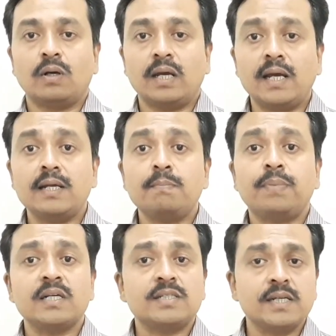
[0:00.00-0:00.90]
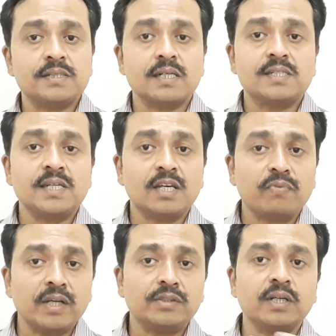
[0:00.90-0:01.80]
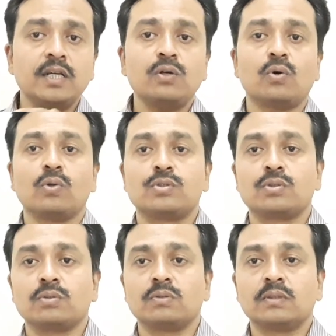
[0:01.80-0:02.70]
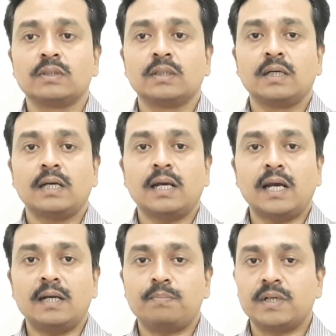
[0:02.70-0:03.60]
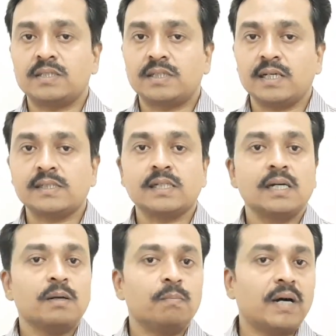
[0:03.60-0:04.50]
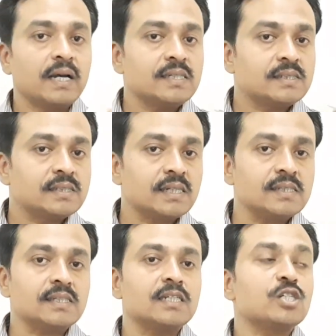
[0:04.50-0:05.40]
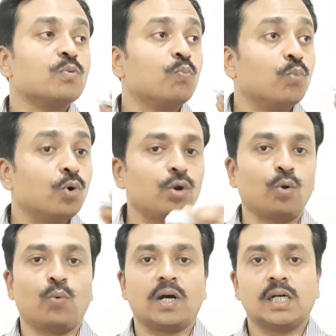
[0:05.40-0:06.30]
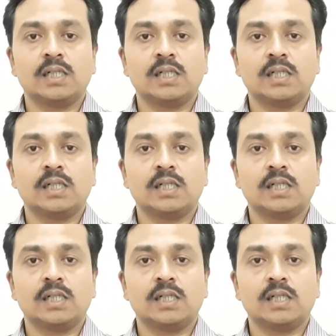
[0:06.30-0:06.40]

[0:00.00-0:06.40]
and purchased sequentially also and purchased by seasons moreover.